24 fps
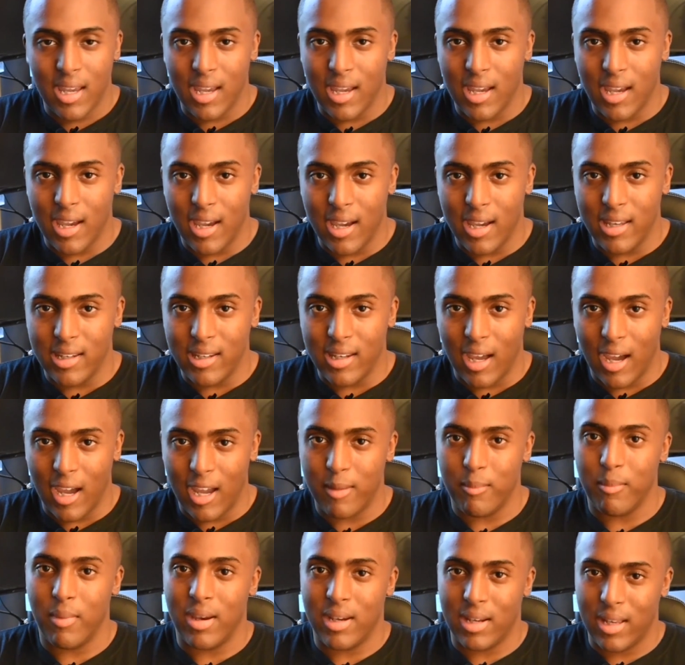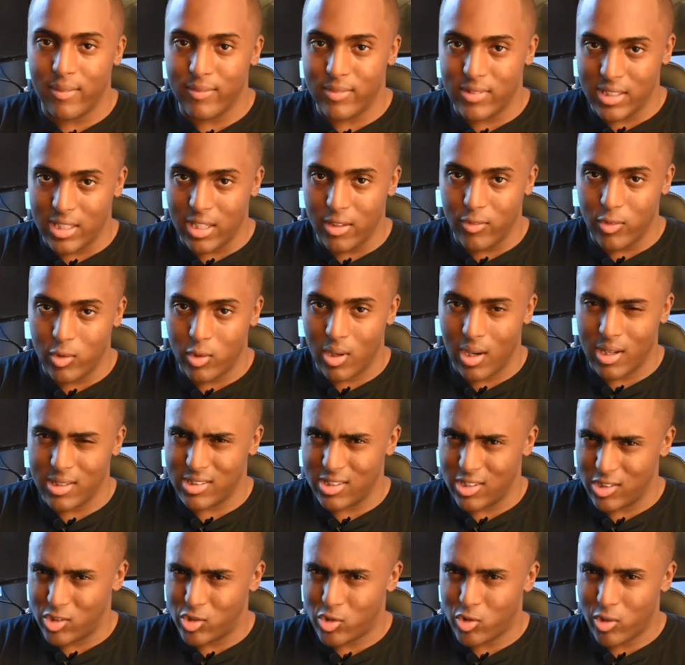and I might have to give you guys
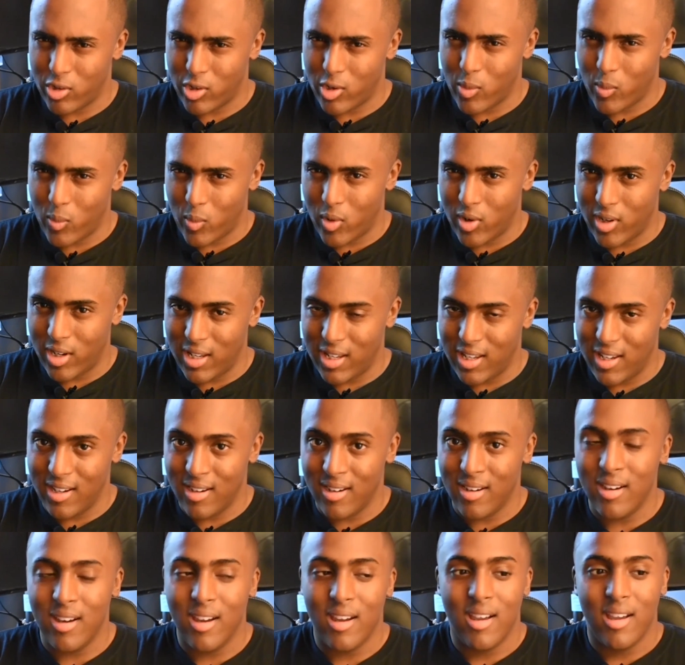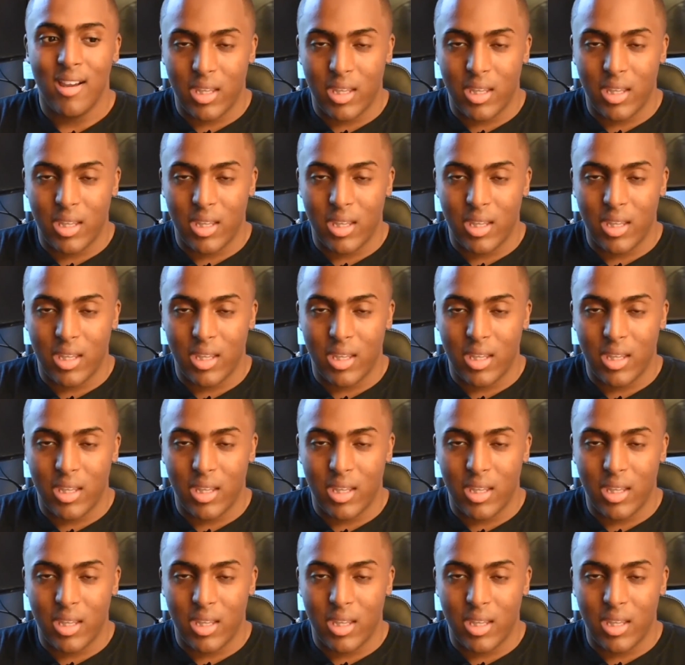a trigger warning here.